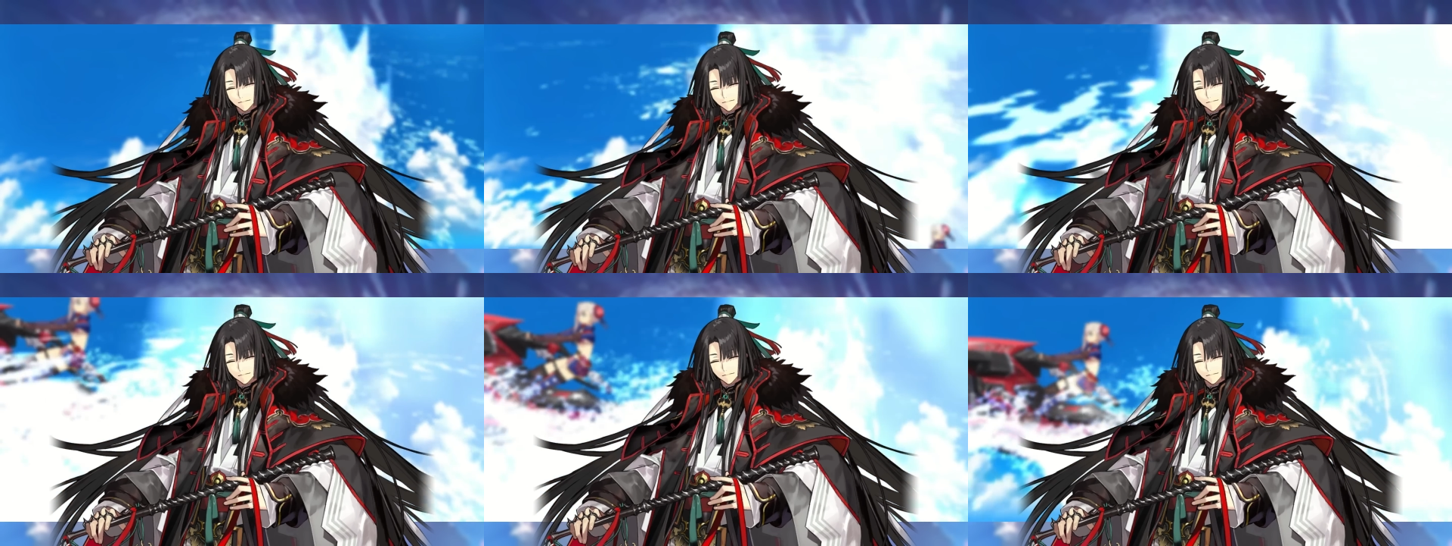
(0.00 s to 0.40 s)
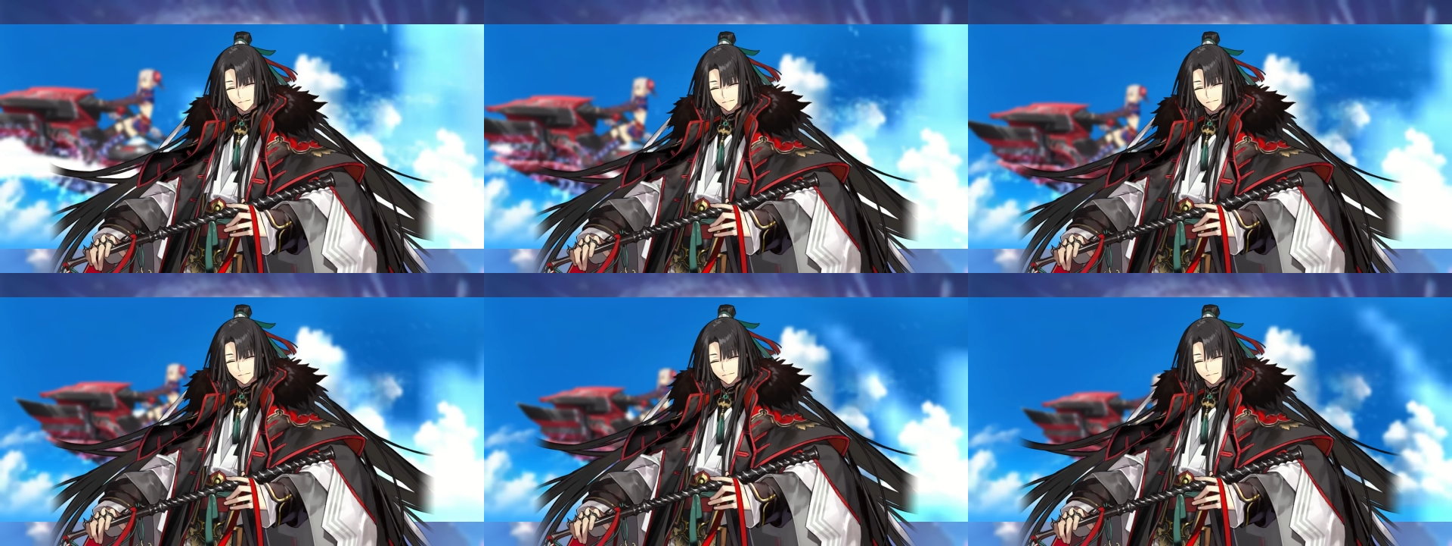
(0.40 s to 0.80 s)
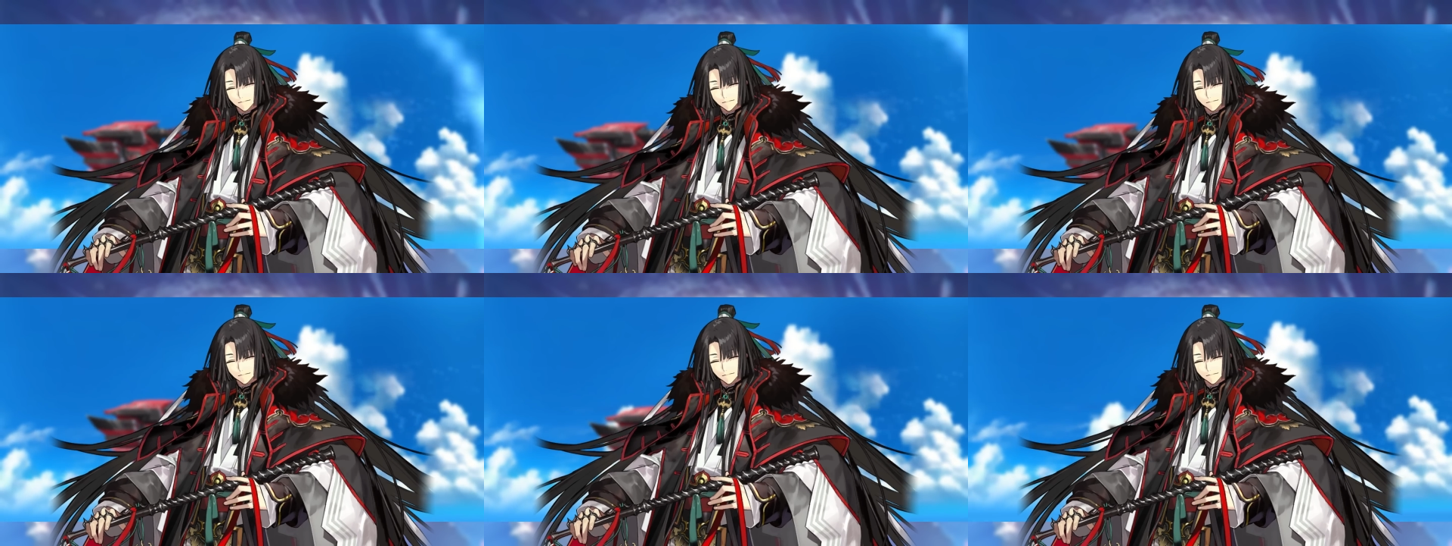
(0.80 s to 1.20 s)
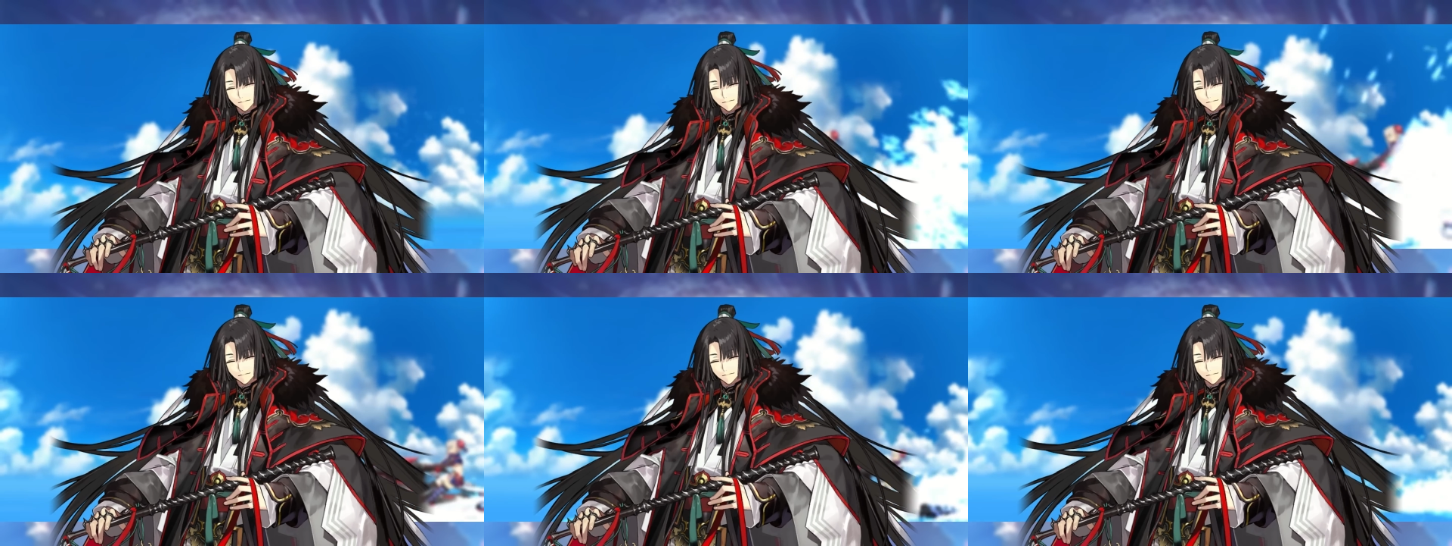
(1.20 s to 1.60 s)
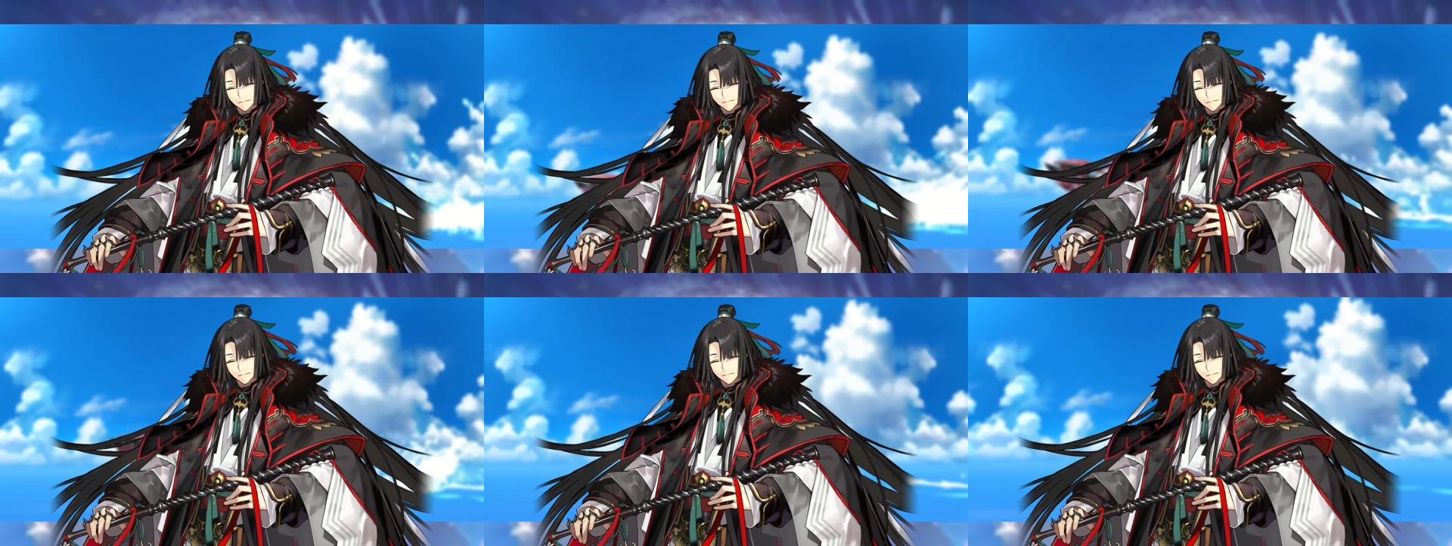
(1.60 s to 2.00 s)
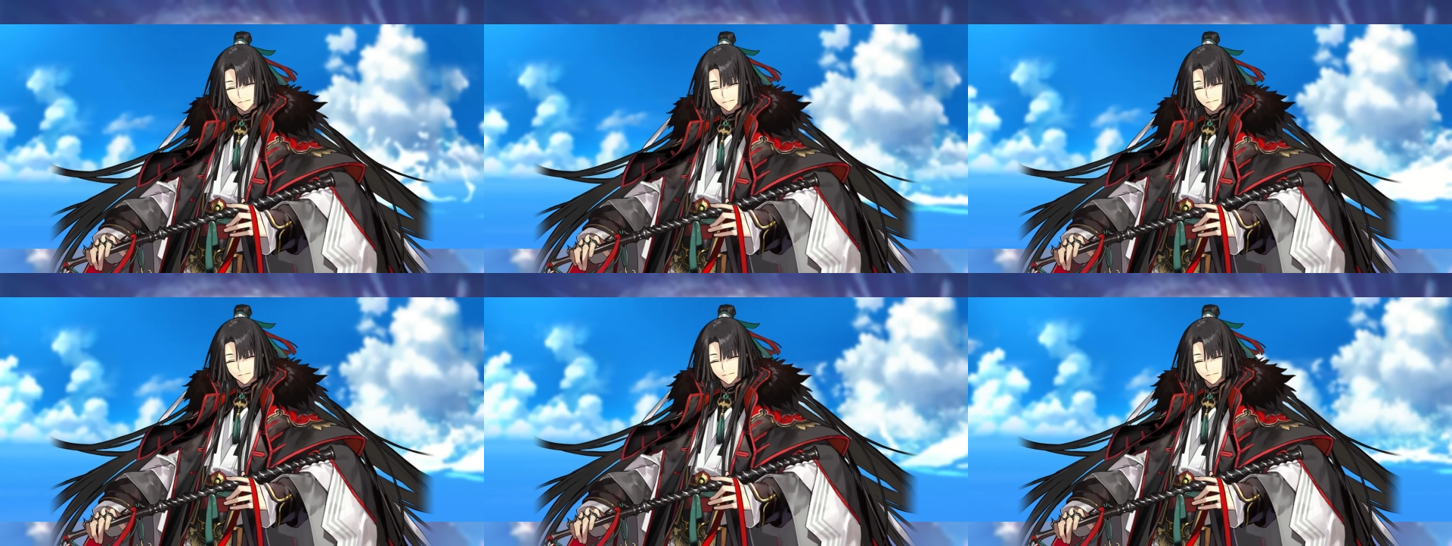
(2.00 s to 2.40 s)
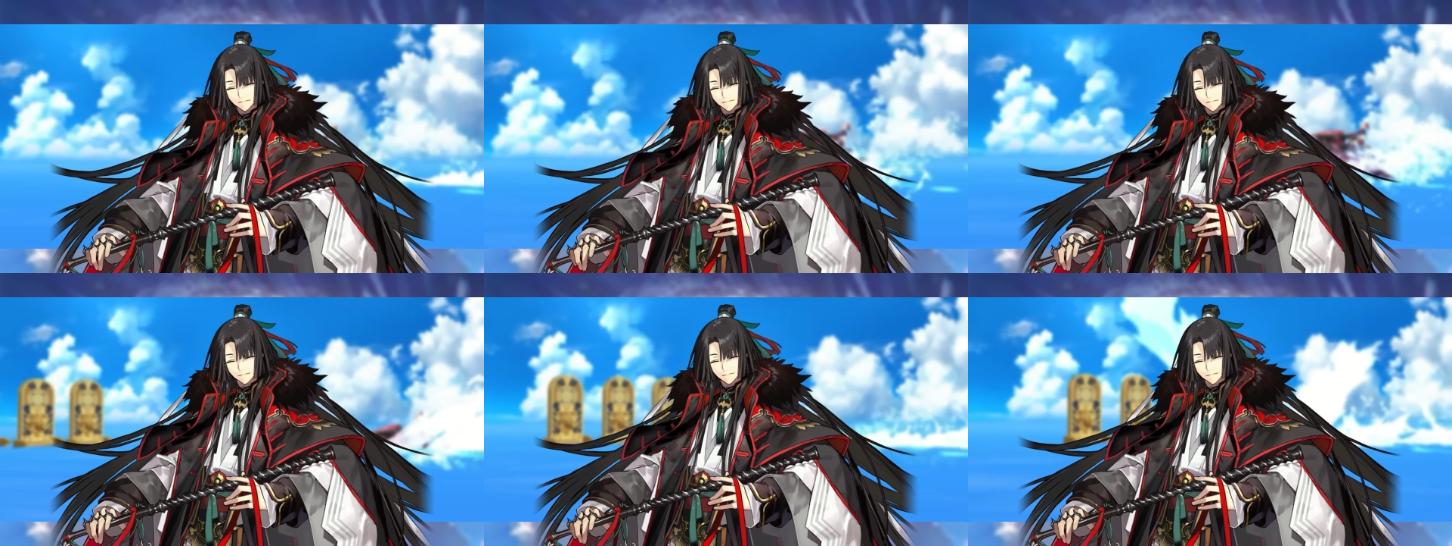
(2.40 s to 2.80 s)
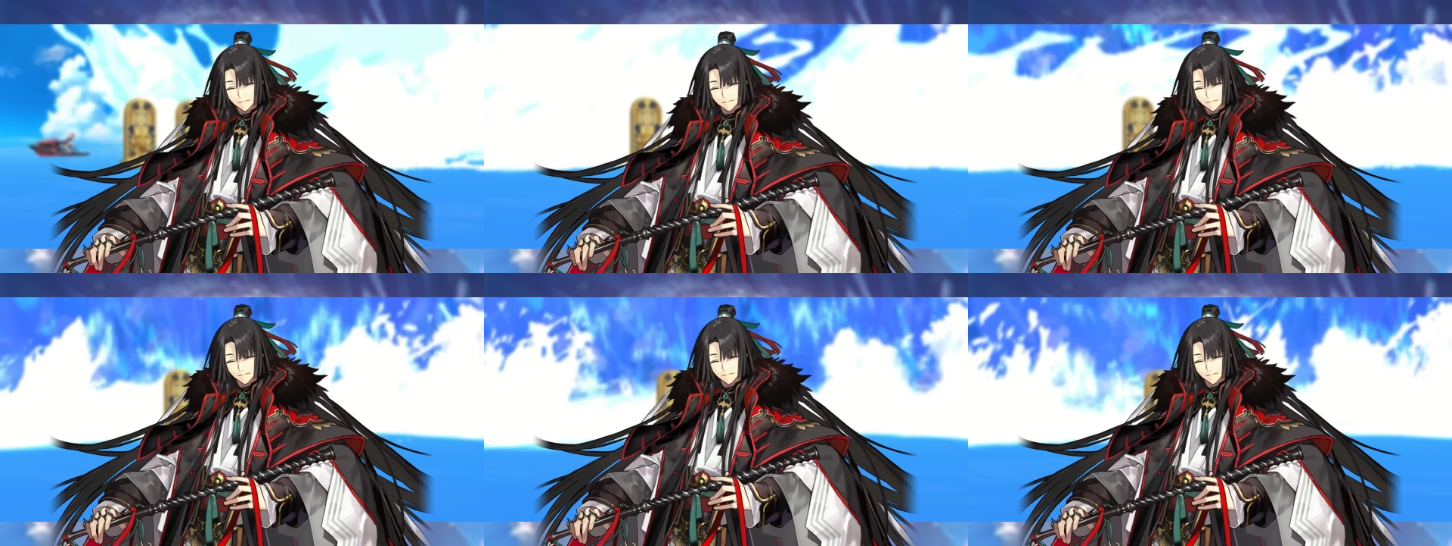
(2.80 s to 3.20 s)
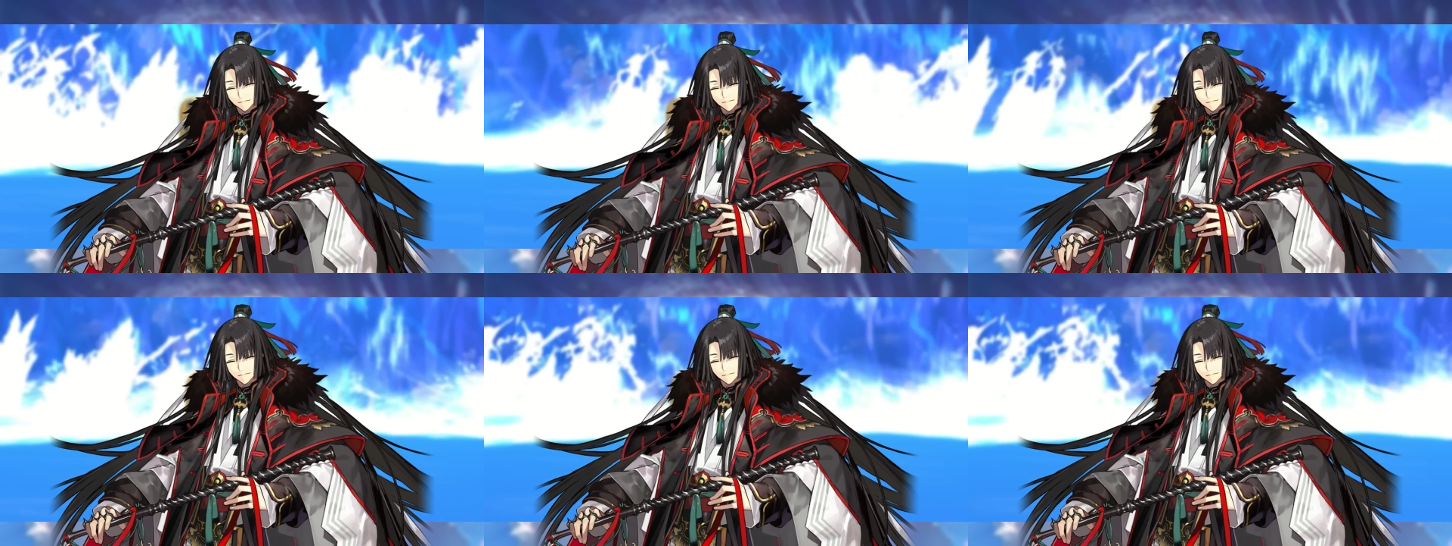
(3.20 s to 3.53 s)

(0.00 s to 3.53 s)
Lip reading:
No face is visible, so there are no lips to read.